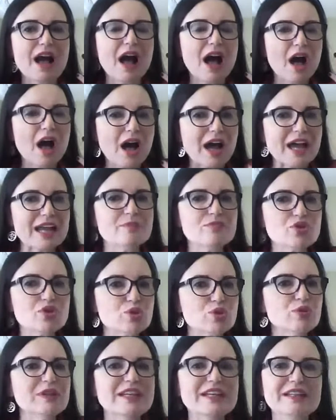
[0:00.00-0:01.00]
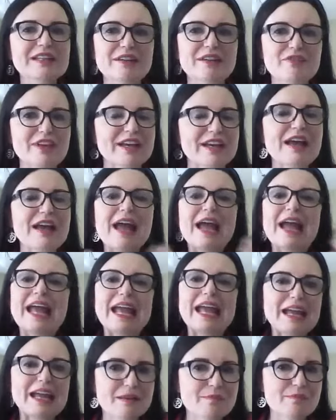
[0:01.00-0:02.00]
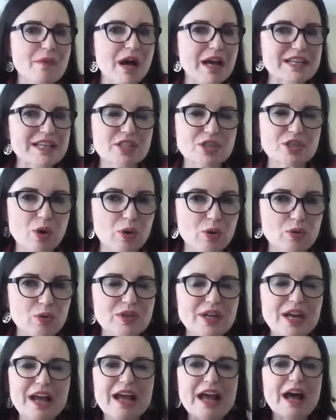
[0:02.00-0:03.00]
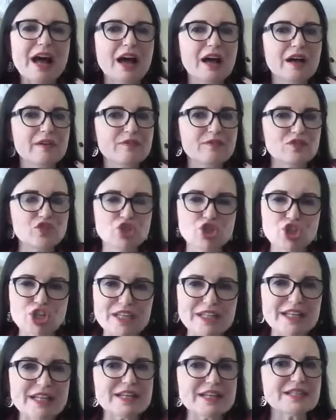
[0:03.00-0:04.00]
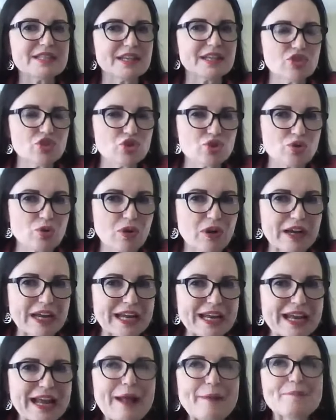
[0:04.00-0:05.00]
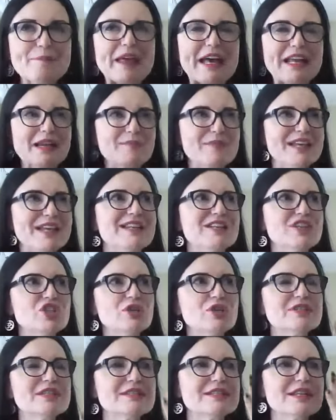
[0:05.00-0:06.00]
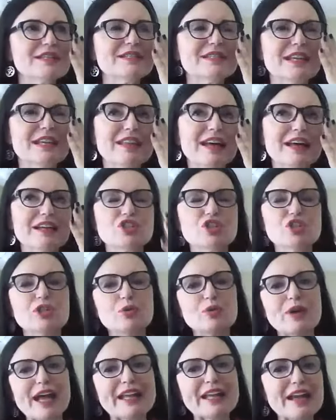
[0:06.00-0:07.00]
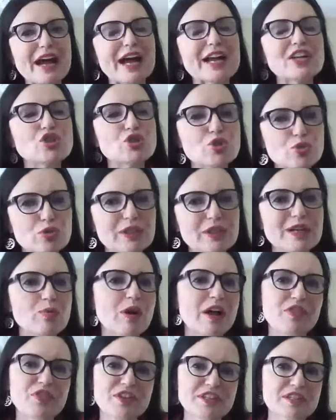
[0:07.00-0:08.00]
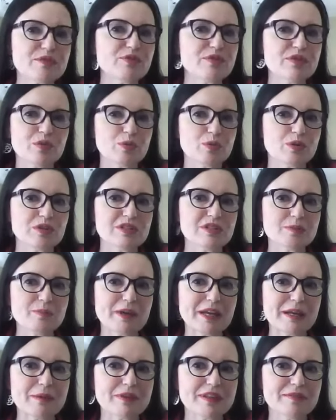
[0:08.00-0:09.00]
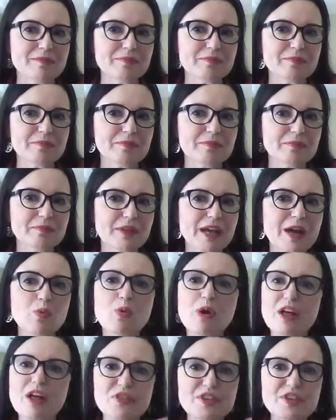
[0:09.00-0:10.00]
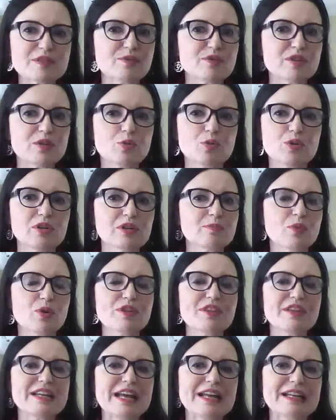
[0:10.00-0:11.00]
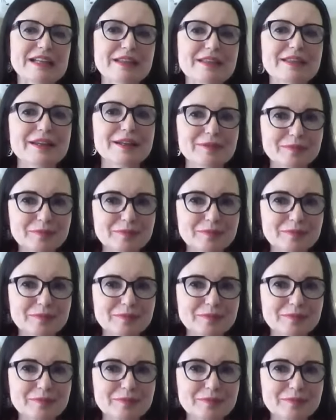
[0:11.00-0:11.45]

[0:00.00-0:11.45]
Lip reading: I am truly living in my zone of genius and joy. And I'm getting chills as I say that to you. And I truly want this for the world, Payman. I want this for the world more than anything.